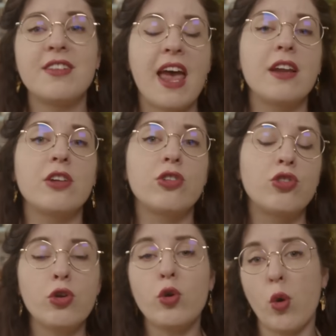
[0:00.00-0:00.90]
tailored
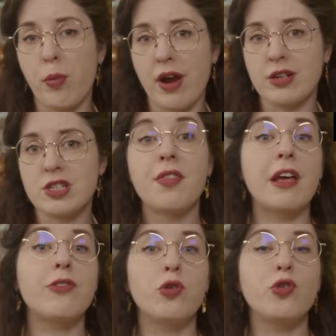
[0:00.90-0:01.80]
to your brand
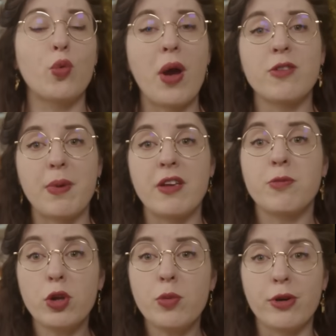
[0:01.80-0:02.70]
thanks to
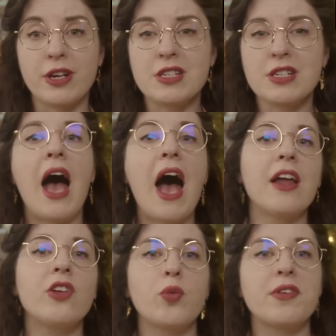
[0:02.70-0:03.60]
Squarespace Blueprint.
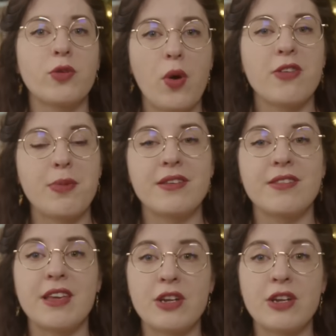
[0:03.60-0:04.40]
And with Squarespace's